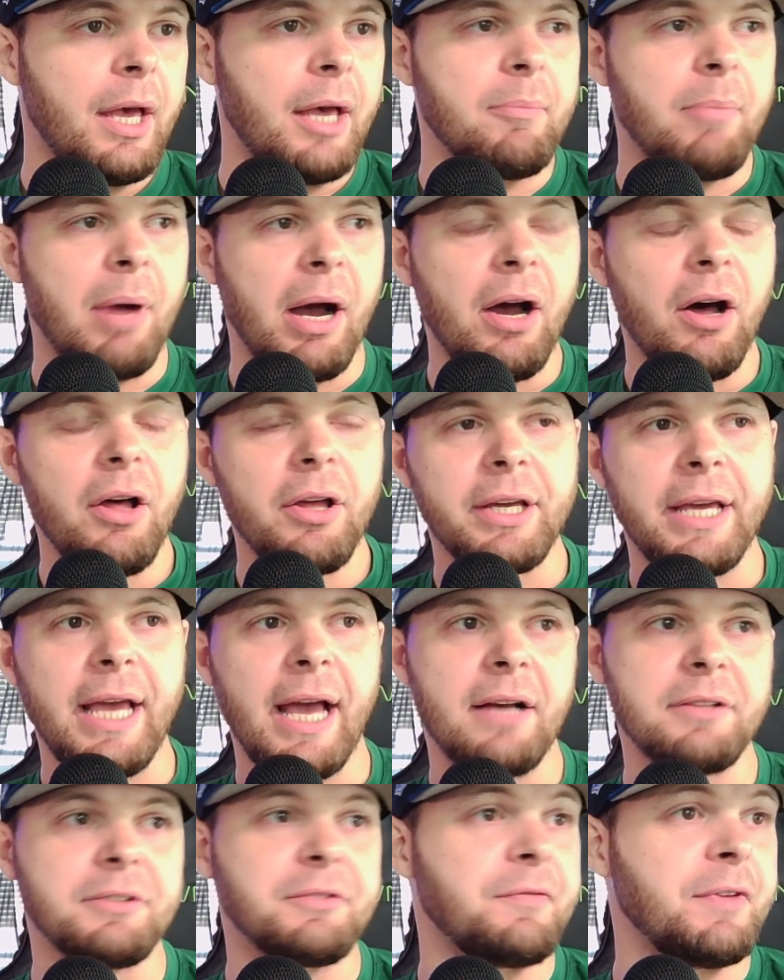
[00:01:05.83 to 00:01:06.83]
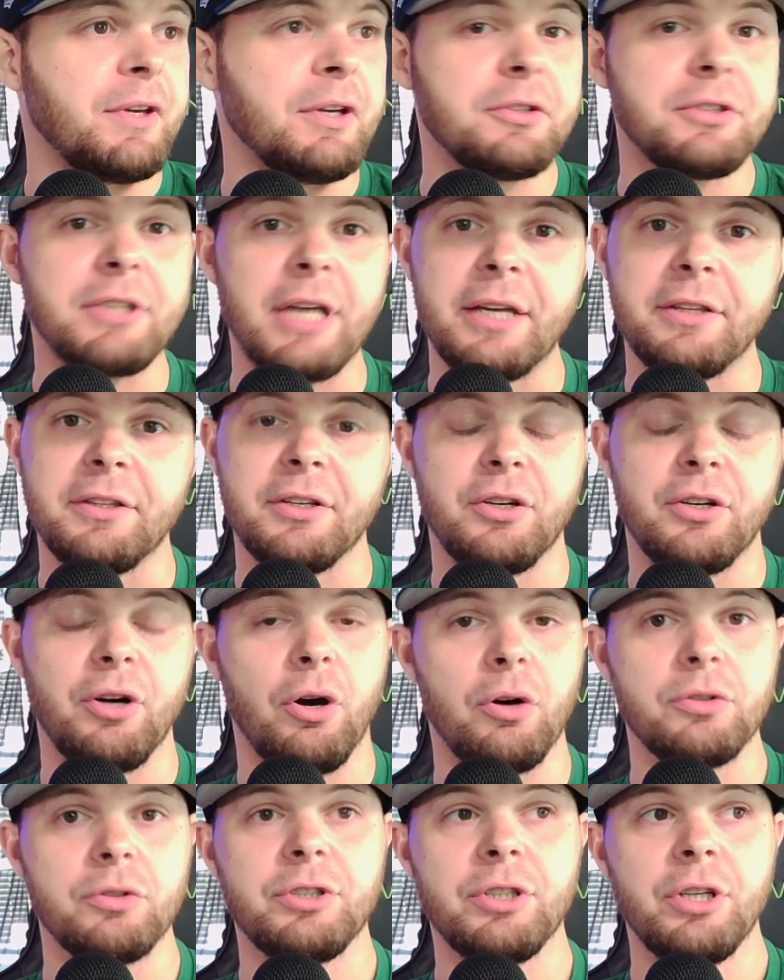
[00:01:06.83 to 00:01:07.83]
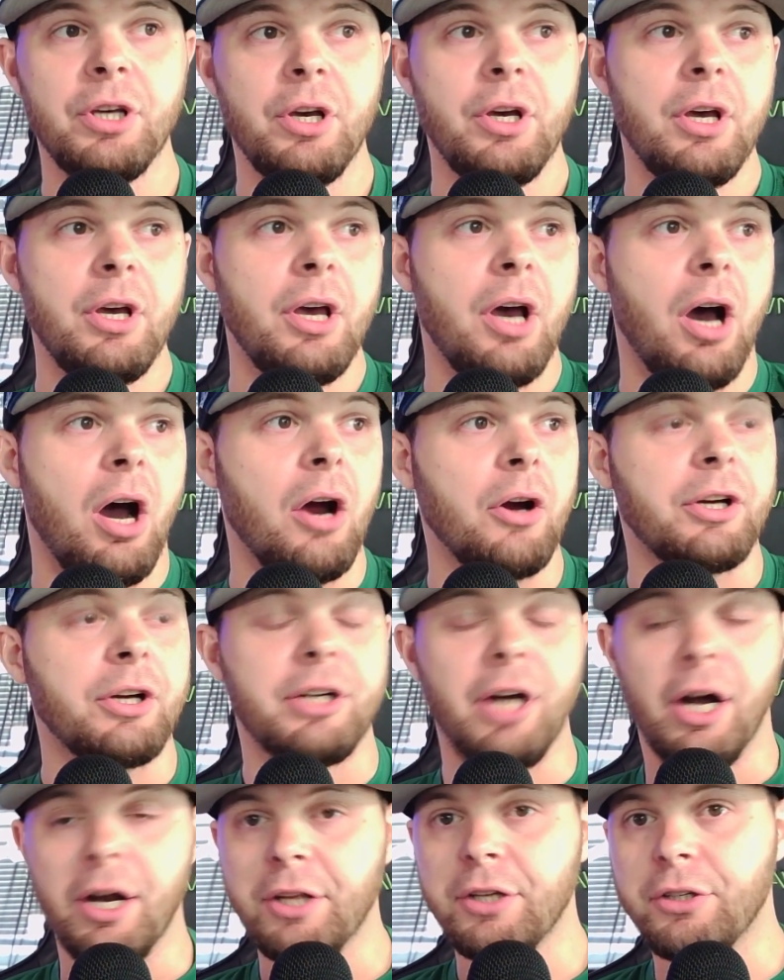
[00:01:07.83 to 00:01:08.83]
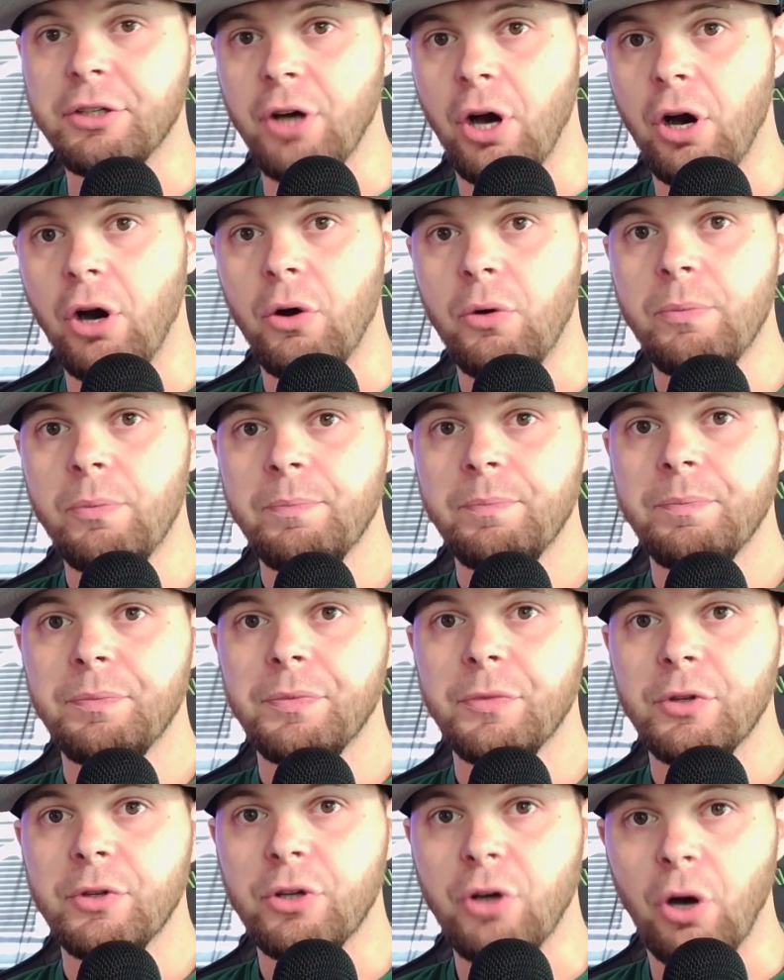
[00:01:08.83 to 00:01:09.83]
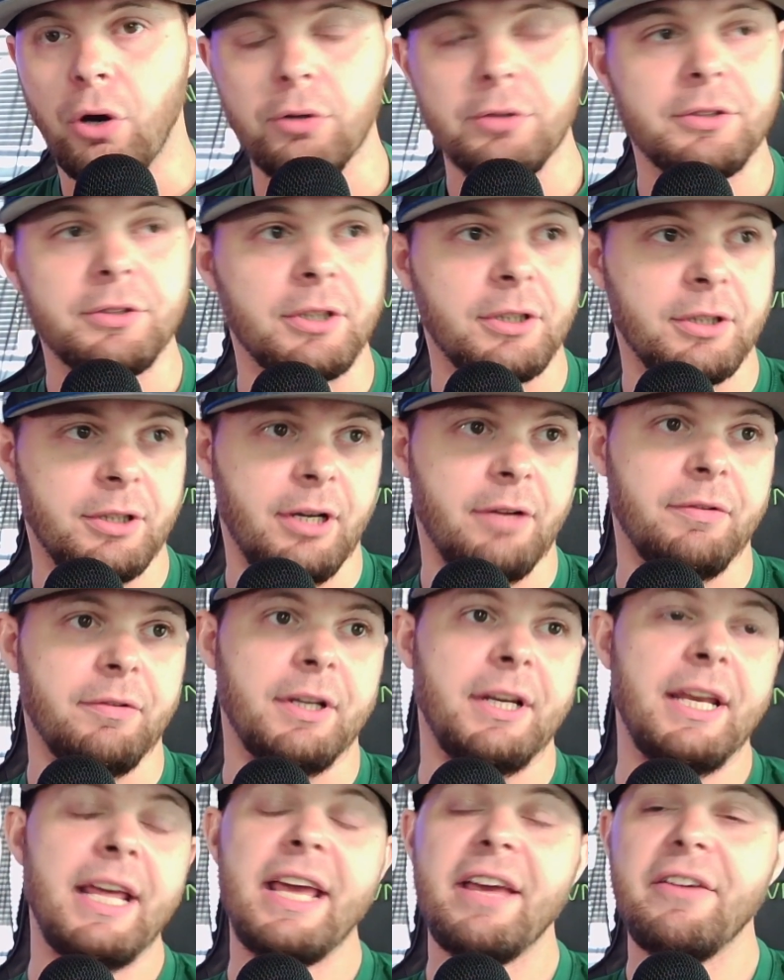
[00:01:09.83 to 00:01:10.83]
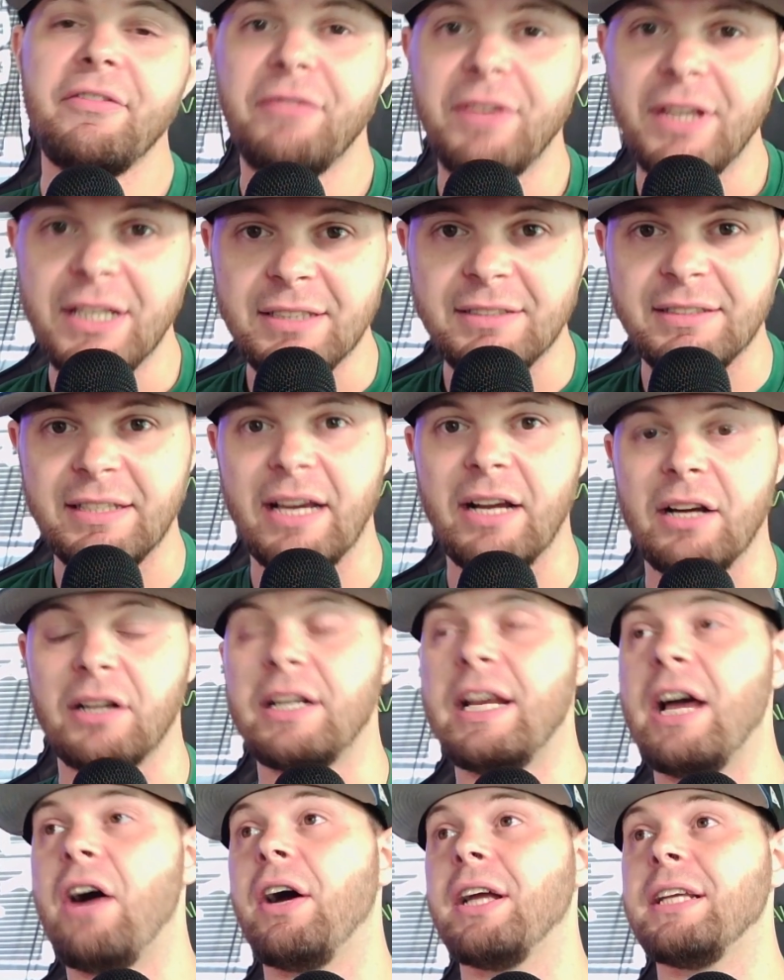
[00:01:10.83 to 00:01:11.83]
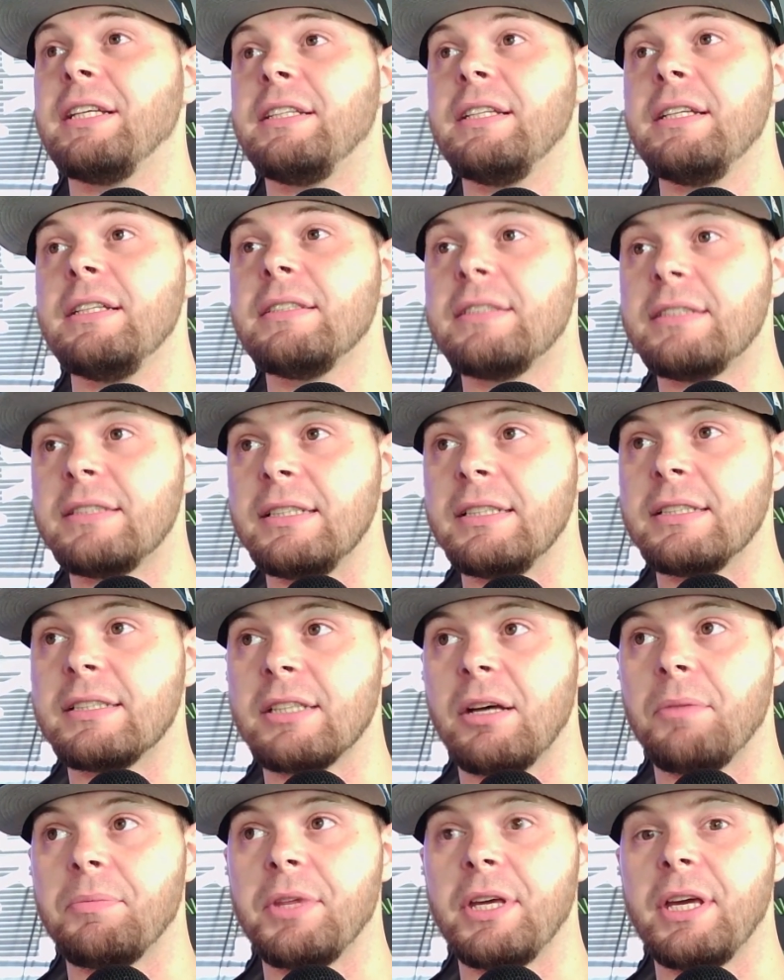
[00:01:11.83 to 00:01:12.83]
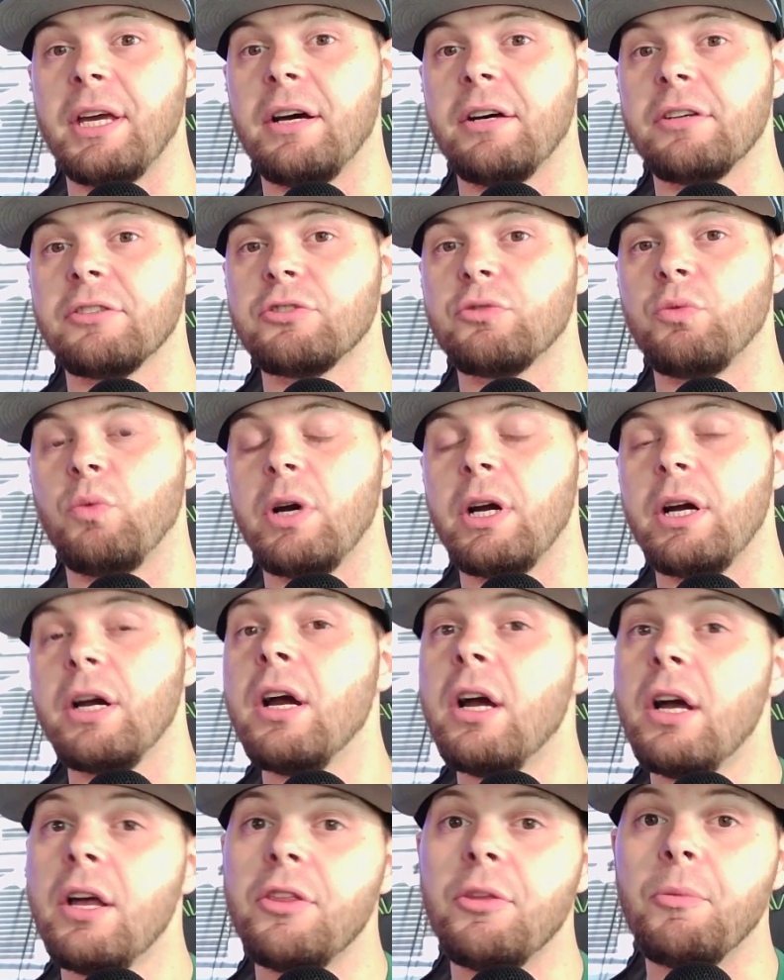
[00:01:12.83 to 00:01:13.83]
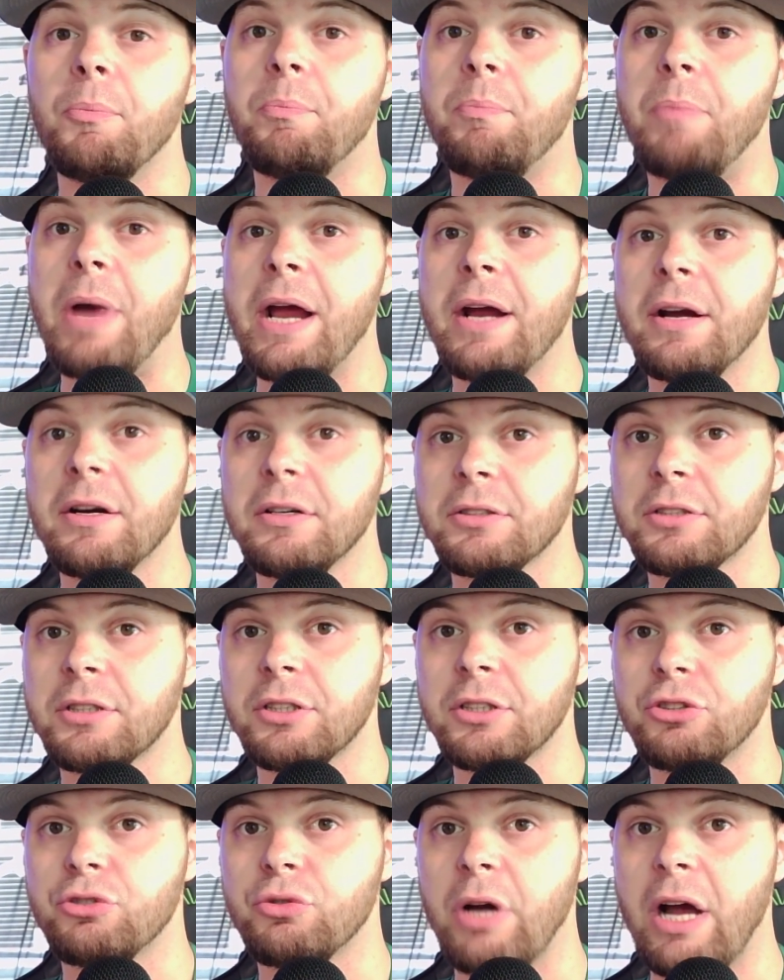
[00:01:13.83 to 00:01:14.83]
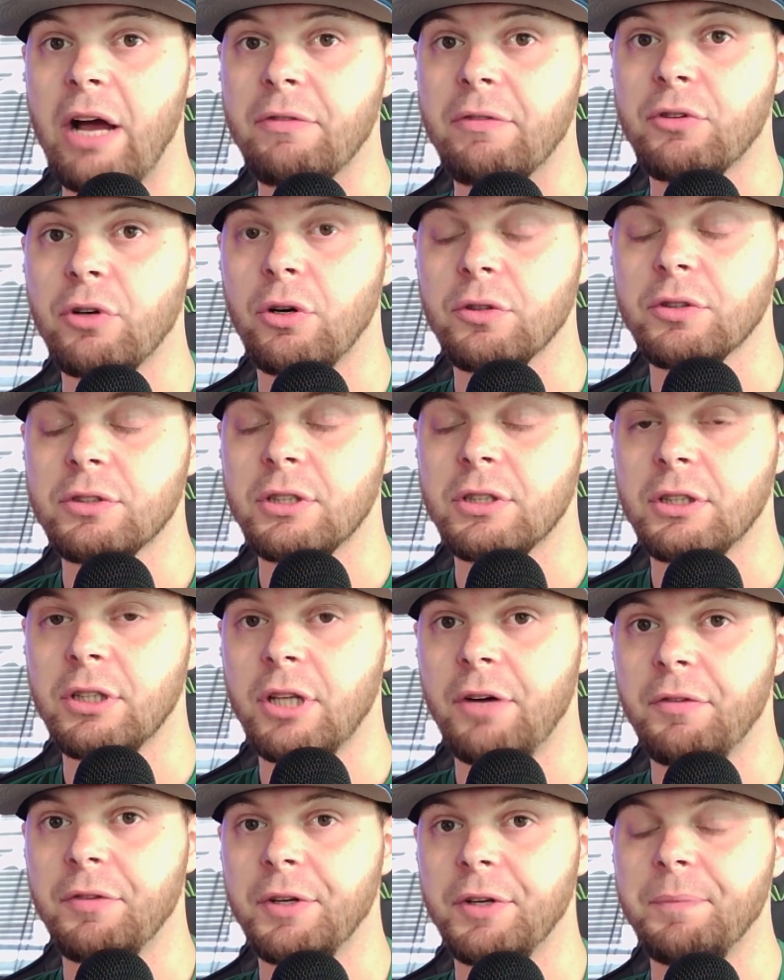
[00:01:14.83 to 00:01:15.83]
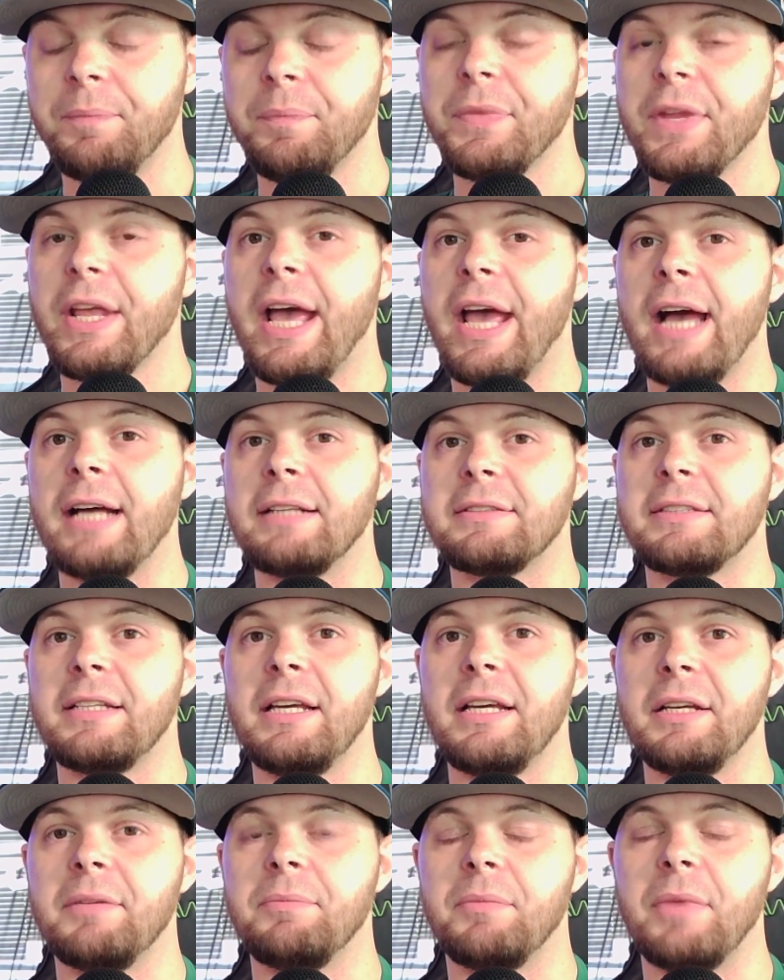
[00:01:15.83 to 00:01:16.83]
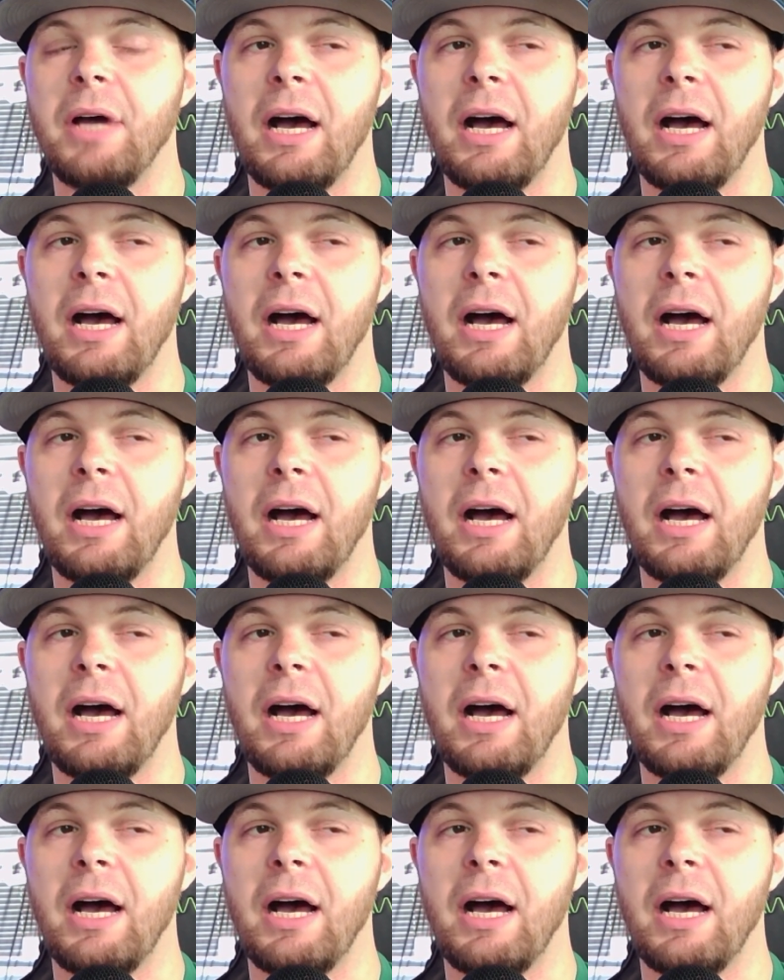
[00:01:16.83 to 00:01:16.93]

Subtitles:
And by all accounts, it feels like the Colts are going to go Colston Loveland if he's there. Now, I did see something else where the Bears could draft Colston Loveland at 10.